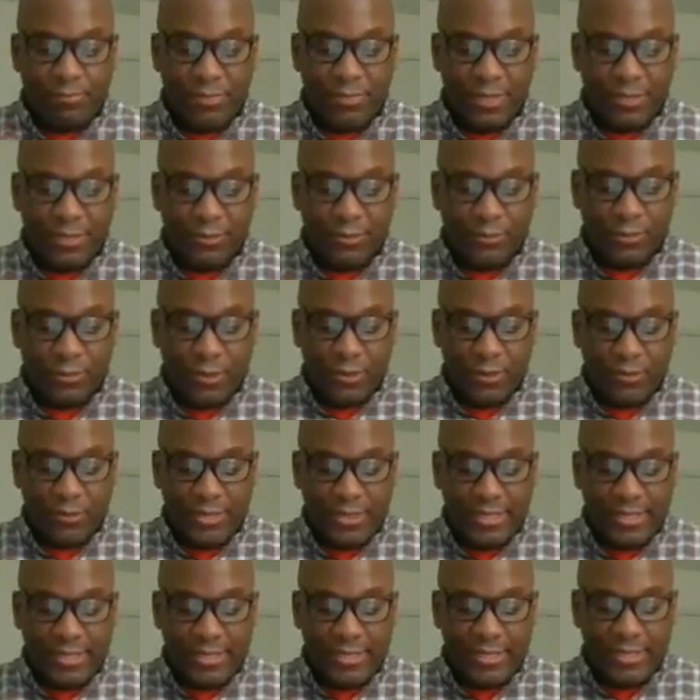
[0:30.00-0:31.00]
being
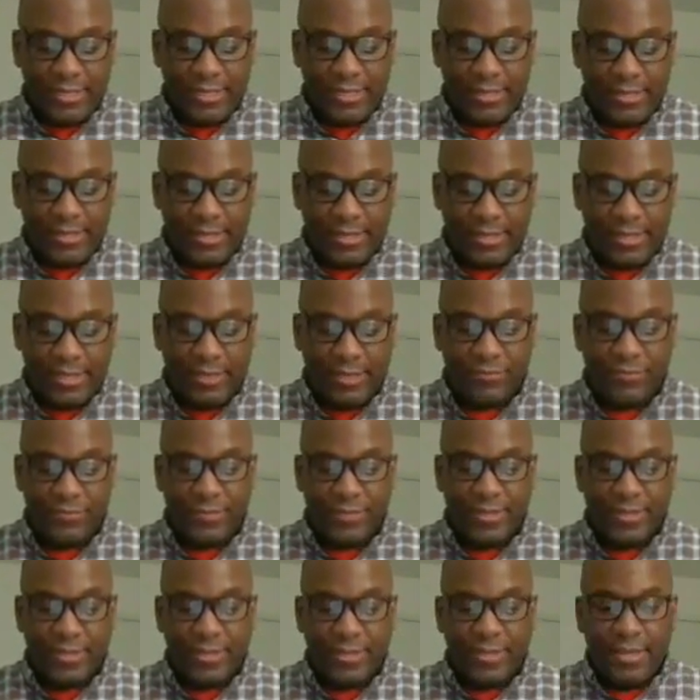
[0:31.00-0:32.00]
low key, um,